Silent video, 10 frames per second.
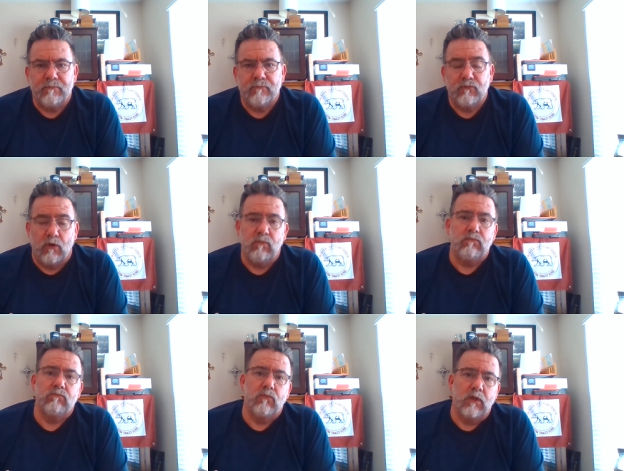So
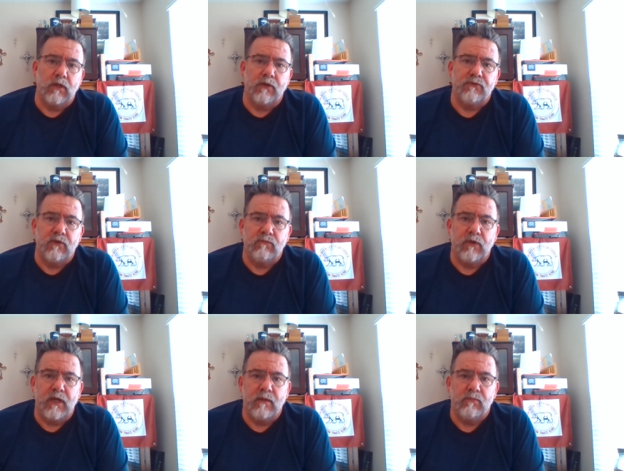we're going to see if we
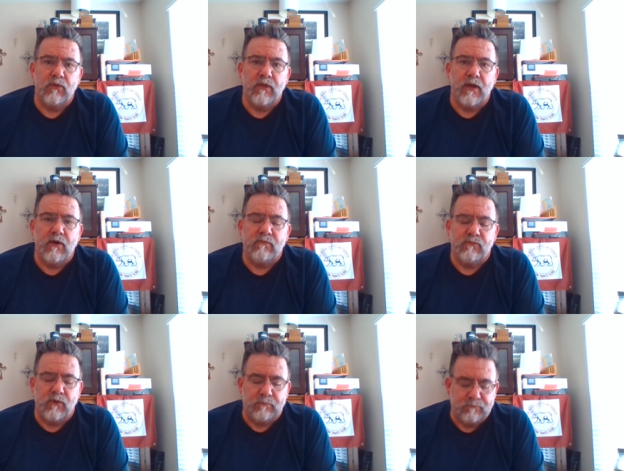can't pull that off
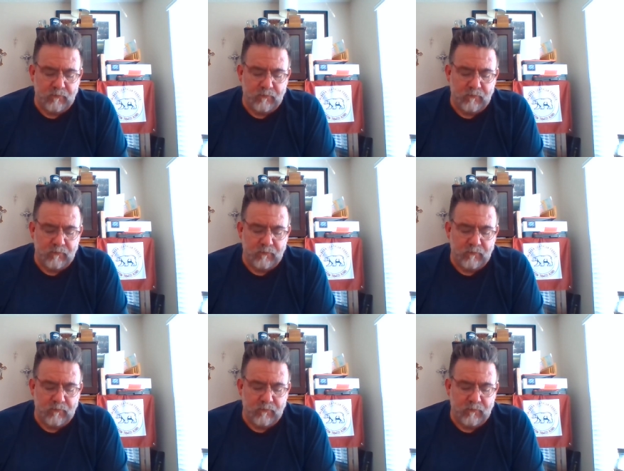for him.